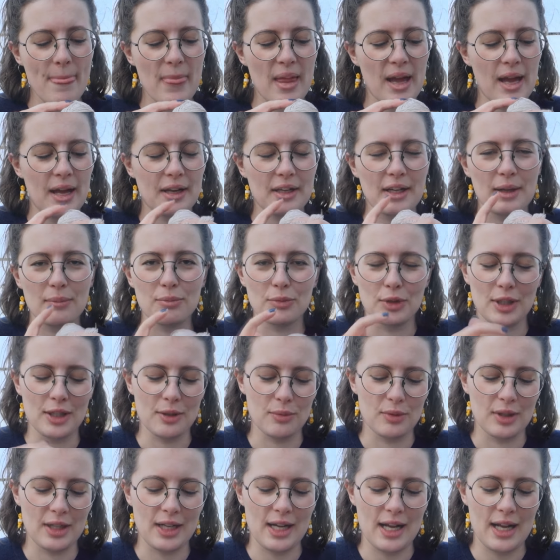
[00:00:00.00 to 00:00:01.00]
and I'm really
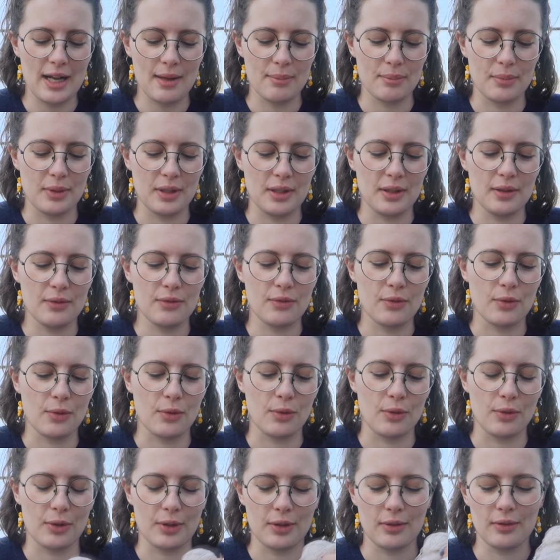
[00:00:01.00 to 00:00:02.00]
really happy
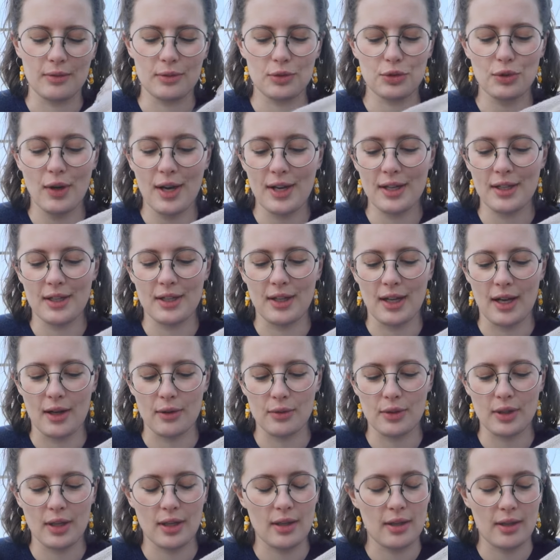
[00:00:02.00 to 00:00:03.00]
for trying it
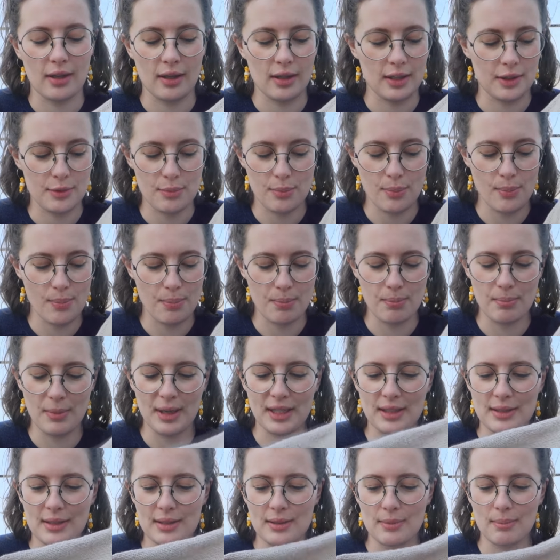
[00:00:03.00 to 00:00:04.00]
out. Uh, it
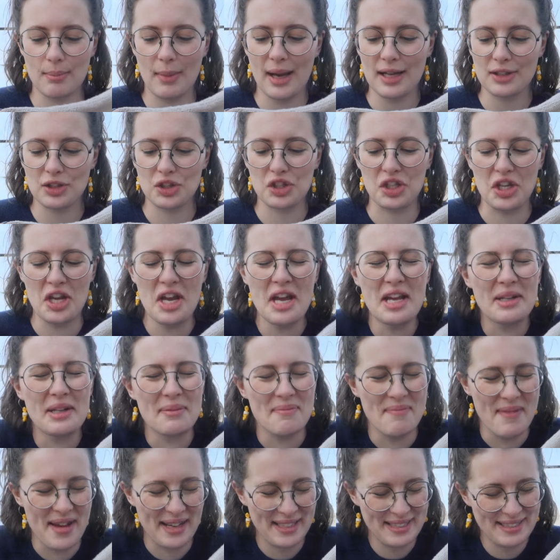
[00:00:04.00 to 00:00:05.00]
mixed matched
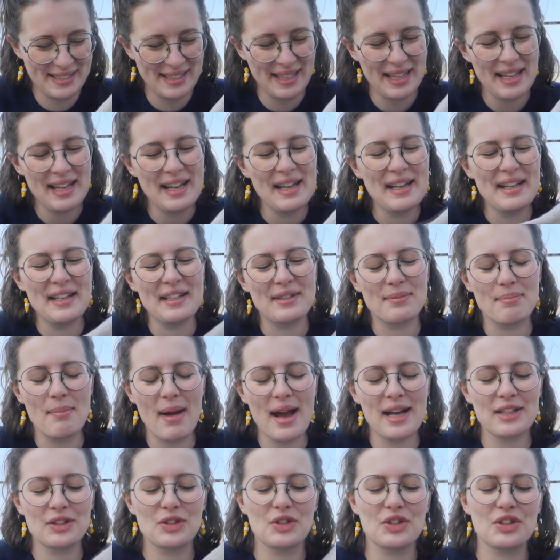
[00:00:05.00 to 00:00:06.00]
mixed it
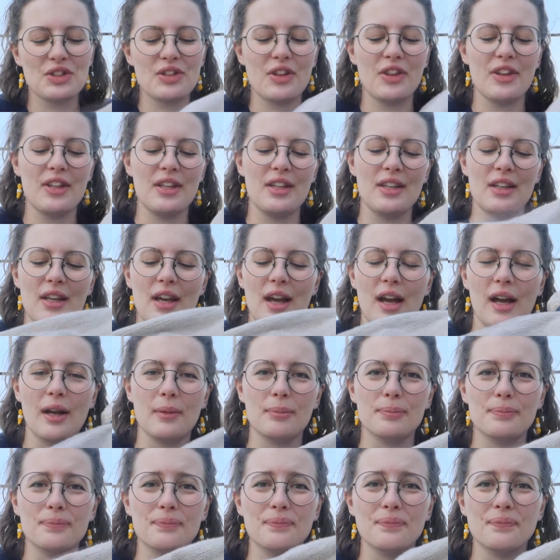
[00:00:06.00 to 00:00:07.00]
matched the
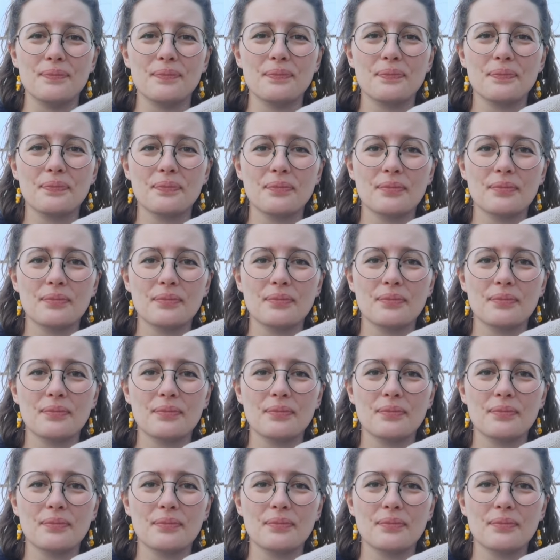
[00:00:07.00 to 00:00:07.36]
um,